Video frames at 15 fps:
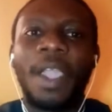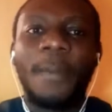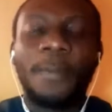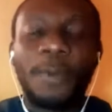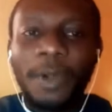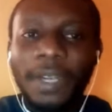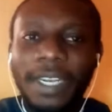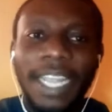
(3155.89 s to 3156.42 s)

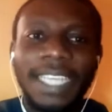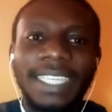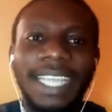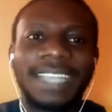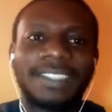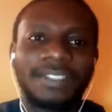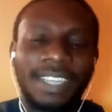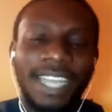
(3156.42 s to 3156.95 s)
progress
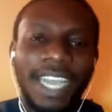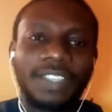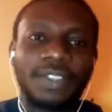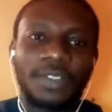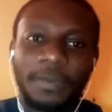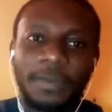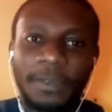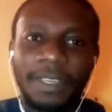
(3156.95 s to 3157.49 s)
as regards
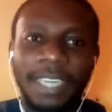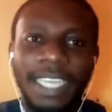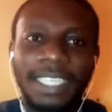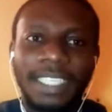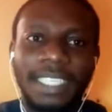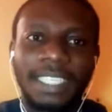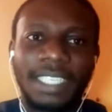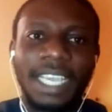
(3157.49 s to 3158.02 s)
your
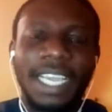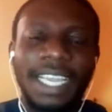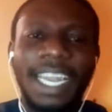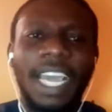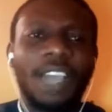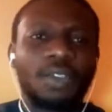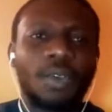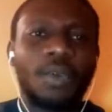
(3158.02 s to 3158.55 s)
finances.
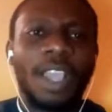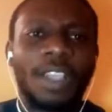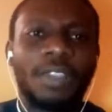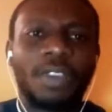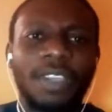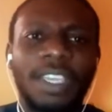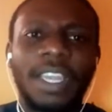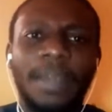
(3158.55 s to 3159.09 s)
That's what we are
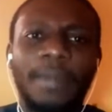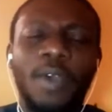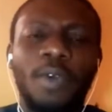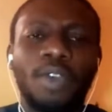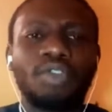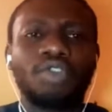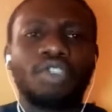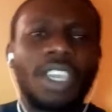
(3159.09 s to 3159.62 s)
talking about. I
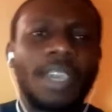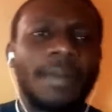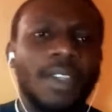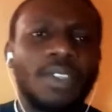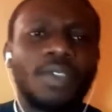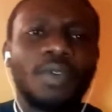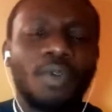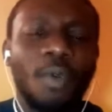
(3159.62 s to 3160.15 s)
want to talk
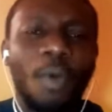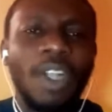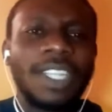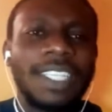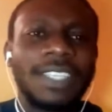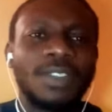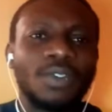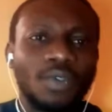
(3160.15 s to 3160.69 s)
about
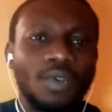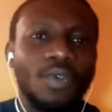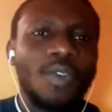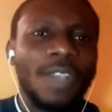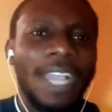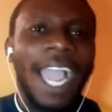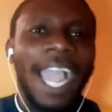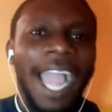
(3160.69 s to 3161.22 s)
what
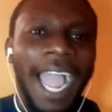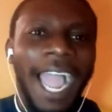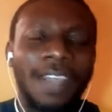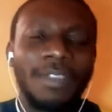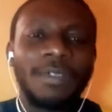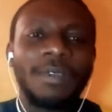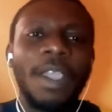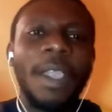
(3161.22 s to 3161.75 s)
you can
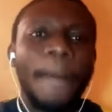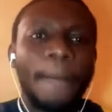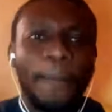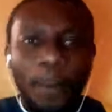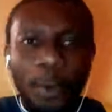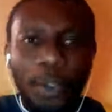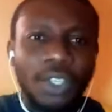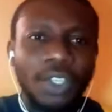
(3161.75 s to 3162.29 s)

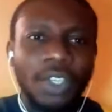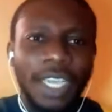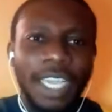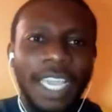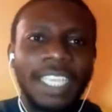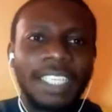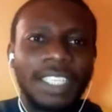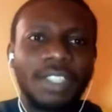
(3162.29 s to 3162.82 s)
put your
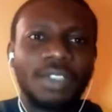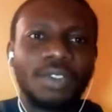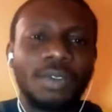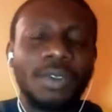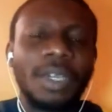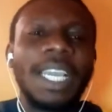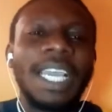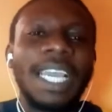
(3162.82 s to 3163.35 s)
hands
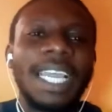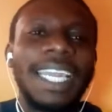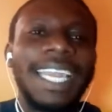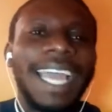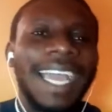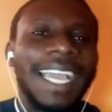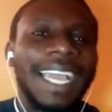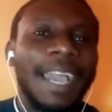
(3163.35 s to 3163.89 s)
into
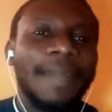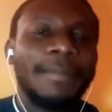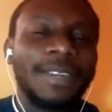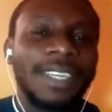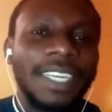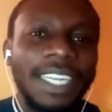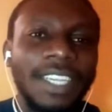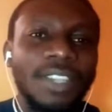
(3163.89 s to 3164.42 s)
that
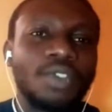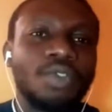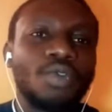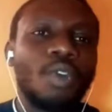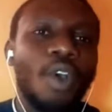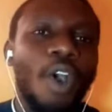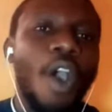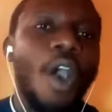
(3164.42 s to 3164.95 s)
can lead
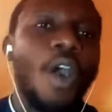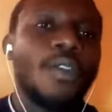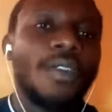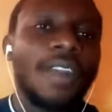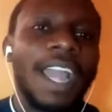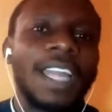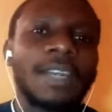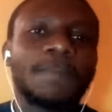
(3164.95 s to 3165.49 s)
to all
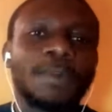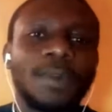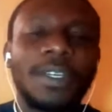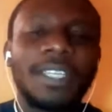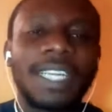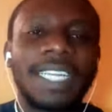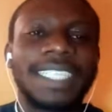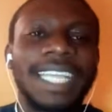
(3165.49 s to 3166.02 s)
round
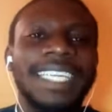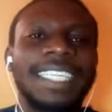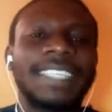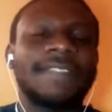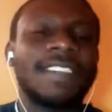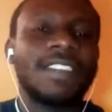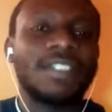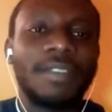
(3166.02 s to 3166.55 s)
progress and
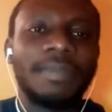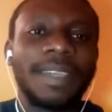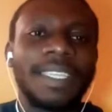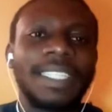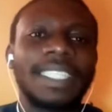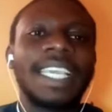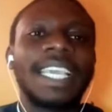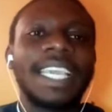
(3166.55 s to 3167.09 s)

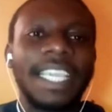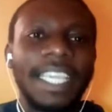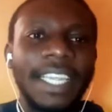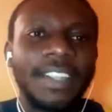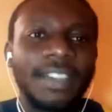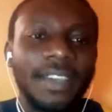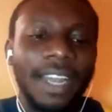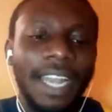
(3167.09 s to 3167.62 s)
development
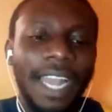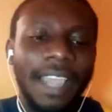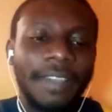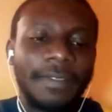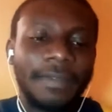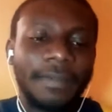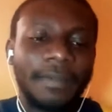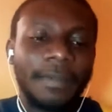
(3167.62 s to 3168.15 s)
in your life.